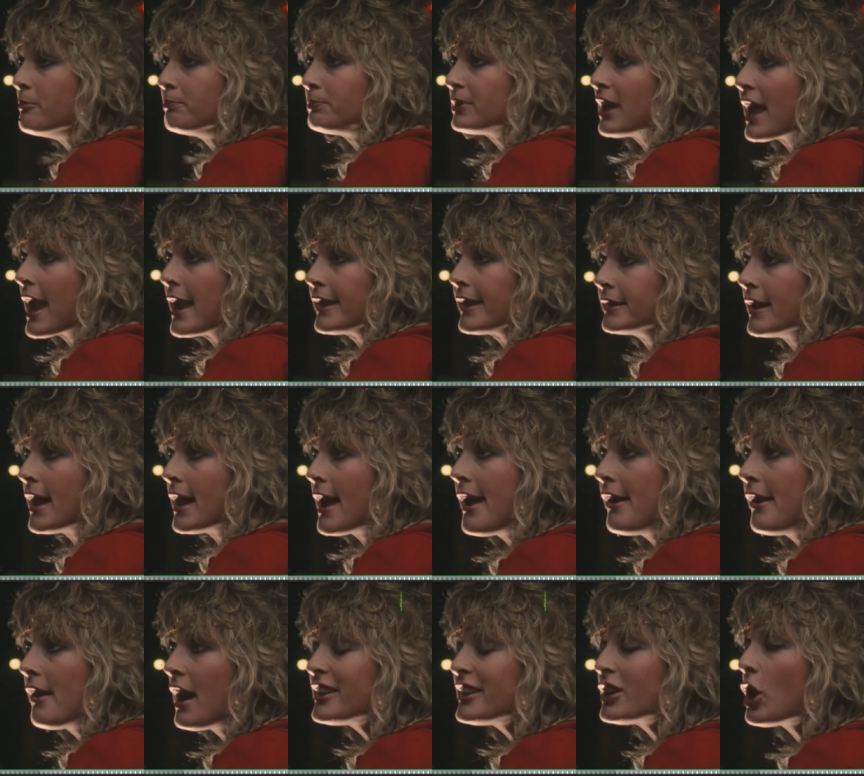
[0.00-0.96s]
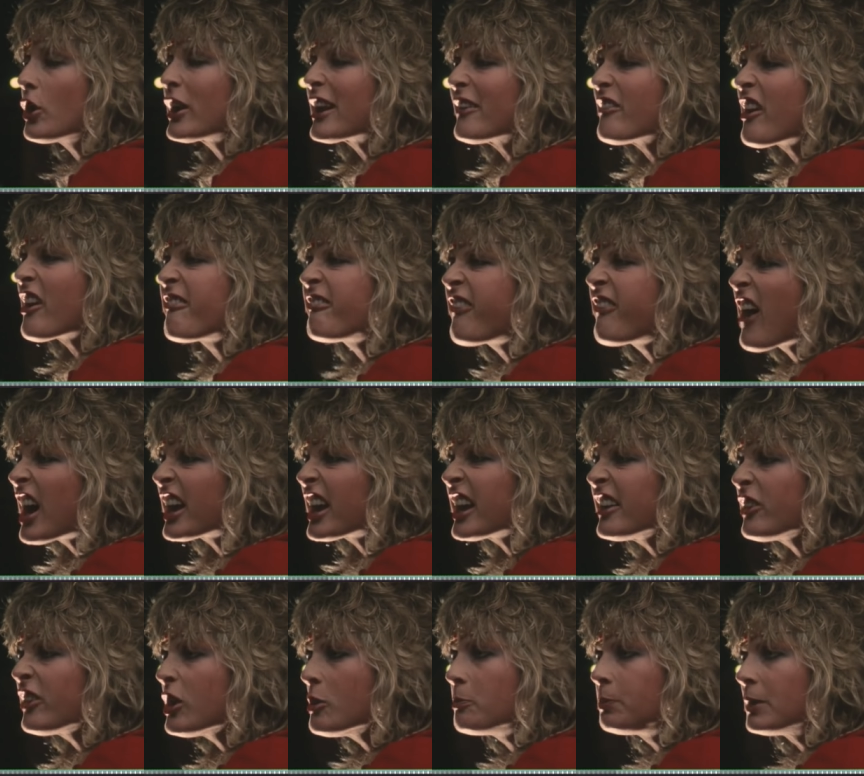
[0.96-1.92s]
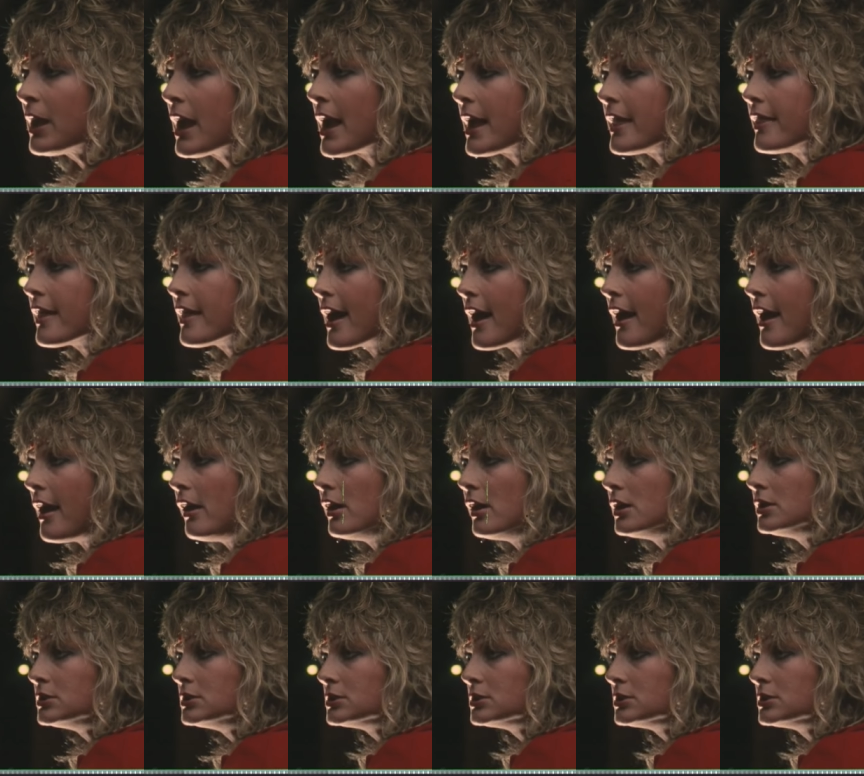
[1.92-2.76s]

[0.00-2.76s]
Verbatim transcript: even playing there. I don't give a fuck if you play there.